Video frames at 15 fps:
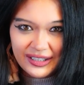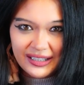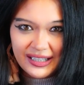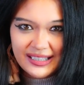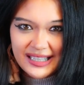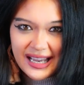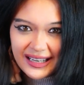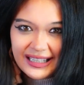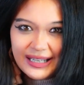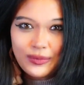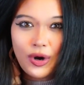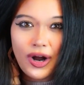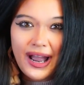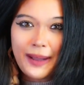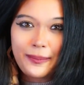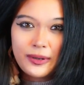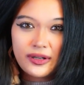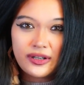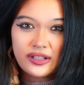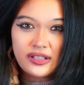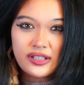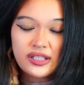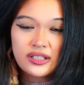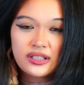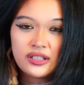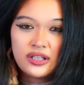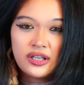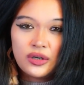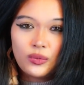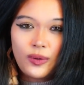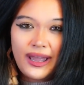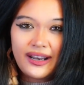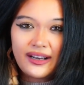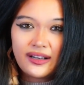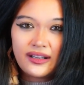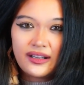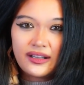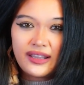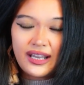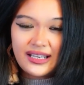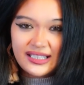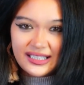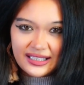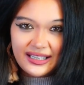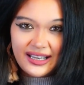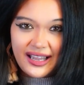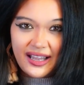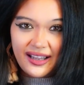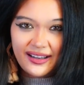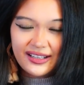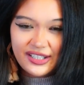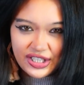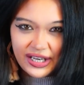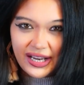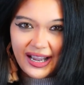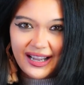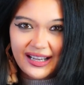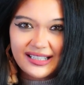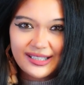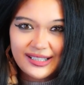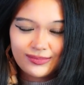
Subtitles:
exactly what happens when they declare jihad.